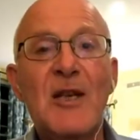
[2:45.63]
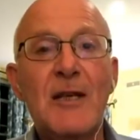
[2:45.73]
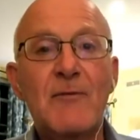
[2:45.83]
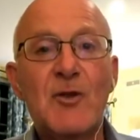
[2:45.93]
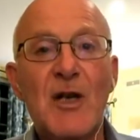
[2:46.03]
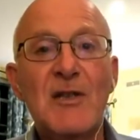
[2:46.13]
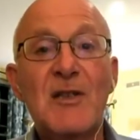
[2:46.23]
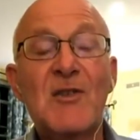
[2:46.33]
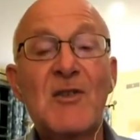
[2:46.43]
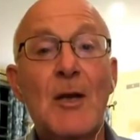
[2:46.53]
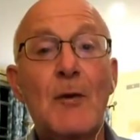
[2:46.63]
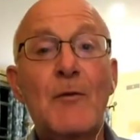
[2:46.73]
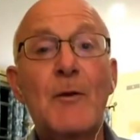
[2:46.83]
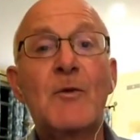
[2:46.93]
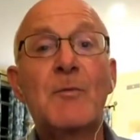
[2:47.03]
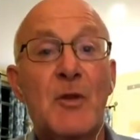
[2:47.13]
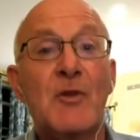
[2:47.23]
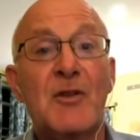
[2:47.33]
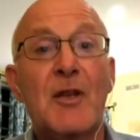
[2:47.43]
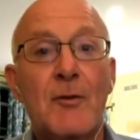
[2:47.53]
the slave trade itself, it was
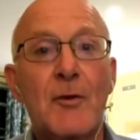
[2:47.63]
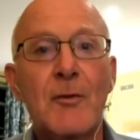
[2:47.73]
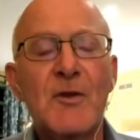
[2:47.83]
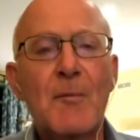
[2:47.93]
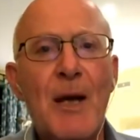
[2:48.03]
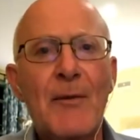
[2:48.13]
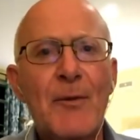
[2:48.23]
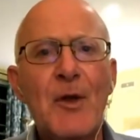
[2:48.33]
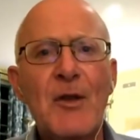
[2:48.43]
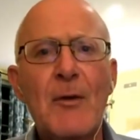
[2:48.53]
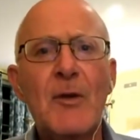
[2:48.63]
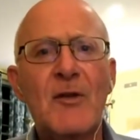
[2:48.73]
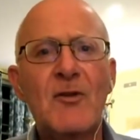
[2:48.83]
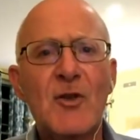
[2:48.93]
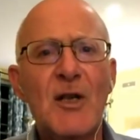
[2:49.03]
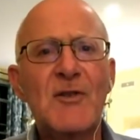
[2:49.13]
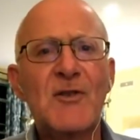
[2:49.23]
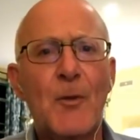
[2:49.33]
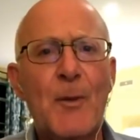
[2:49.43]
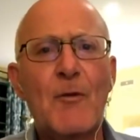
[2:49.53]
because they thought it was a bad thing. They were going to try and
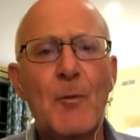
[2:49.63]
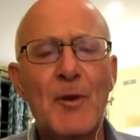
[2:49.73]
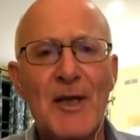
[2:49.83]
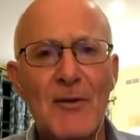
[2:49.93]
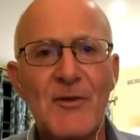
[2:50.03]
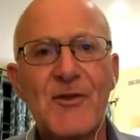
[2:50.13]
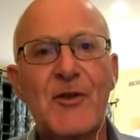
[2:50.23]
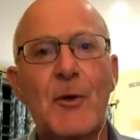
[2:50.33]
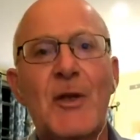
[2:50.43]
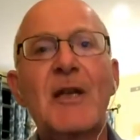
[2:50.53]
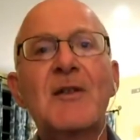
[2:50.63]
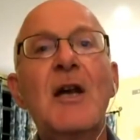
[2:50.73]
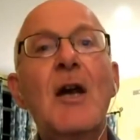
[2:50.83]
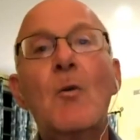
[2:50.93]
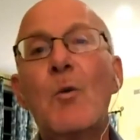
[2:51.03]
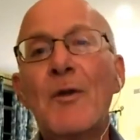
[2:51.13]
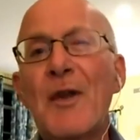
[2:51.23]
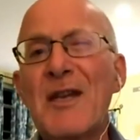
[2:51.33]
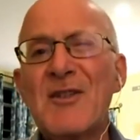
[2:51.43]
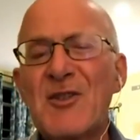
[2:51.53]
stop everybody else doing it. What
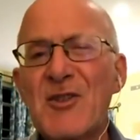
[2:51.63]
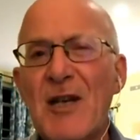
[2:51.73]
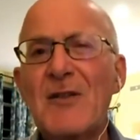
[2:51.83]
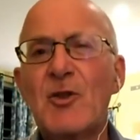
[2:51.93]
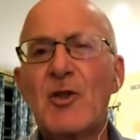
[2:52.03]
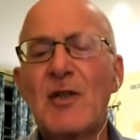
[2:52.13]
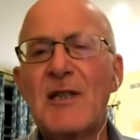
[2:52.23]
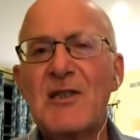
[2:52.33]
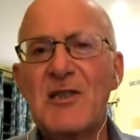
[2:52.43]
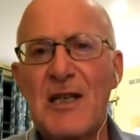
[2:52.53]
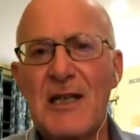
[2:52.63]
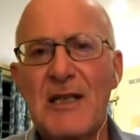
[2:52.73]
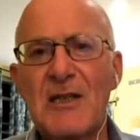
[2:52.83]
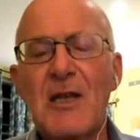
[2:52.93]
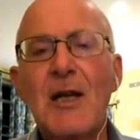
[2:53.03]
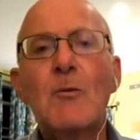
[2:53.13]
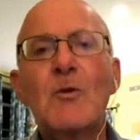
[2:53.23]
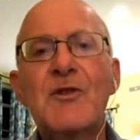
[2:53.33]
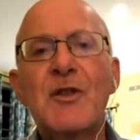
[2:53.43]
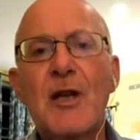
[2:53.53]
they essentially did
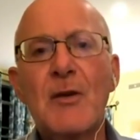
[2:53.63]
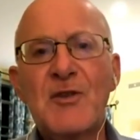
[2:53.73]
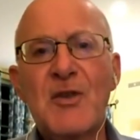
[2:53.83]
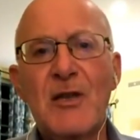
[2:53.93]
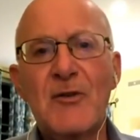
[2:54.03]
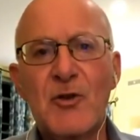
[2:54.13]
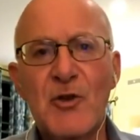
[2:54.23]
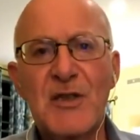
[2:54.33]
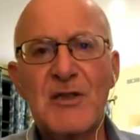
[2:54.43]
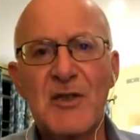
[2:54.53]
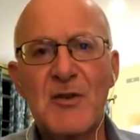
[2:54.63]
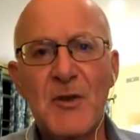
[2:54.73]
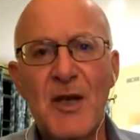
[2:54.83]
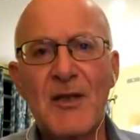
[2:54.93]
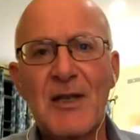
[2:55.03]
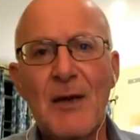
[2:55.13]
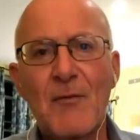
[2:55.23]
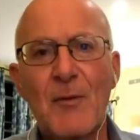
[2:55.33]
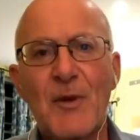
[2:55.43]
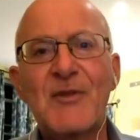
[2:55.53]
was negotiate treaties with other
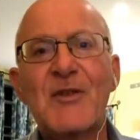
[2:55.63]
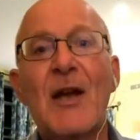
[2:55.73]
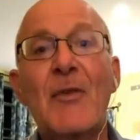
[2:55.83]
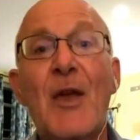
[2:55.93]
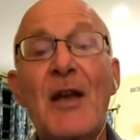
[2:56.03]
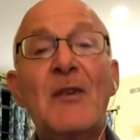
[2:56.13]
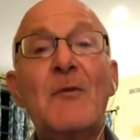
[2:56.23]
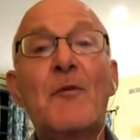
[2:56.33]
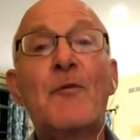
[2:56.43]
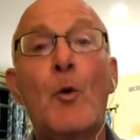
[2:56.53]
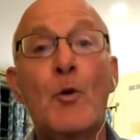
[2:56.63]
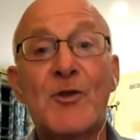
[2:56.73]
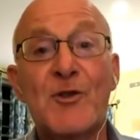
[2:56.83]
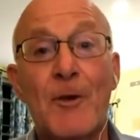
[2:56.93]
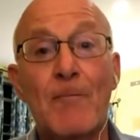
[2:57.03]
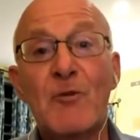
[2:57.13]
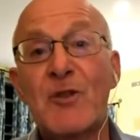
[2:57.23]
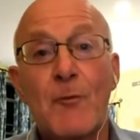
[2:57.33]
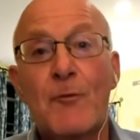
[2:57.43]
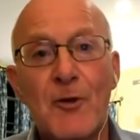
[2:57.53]
governments and then enforce them.
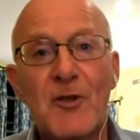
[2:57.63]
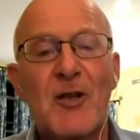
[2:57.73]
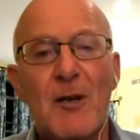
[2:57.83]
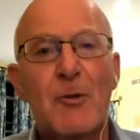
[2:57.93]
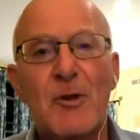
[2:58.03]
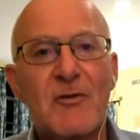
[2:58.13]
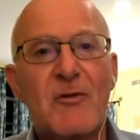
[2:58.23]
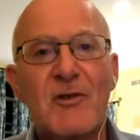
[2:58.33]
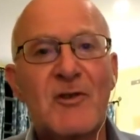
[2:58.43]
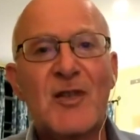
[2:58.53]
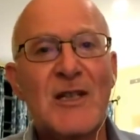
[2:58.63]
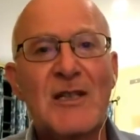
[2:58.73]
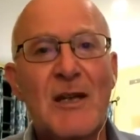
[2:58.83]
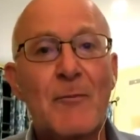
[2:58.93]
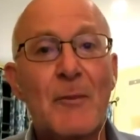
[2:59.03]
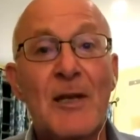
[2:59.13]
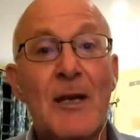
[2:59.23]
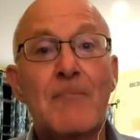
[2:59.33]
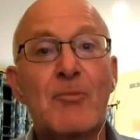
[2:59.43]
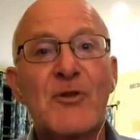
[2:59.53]
So, for example, you take a government
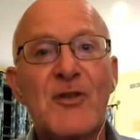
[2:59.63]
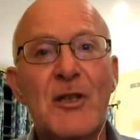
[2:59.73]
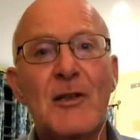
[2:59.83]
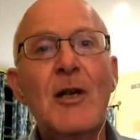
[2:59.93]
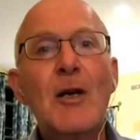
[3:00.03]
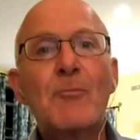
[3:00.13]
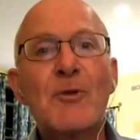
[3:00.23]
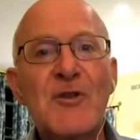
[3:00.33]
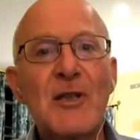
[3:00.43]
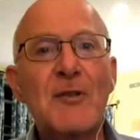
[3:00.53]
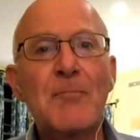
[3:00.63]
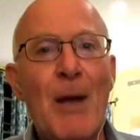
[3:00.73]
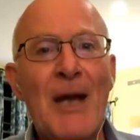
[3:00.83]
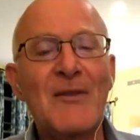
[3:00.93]
like Brazil. Brazil had